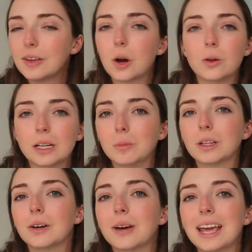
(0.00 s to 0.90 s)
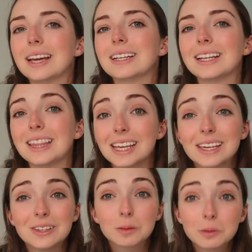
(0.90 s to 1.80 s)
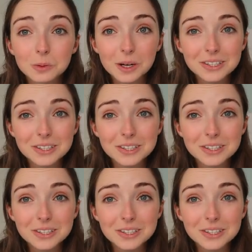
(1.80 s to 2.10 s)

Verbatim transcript: leave that all down below, and thank you so much for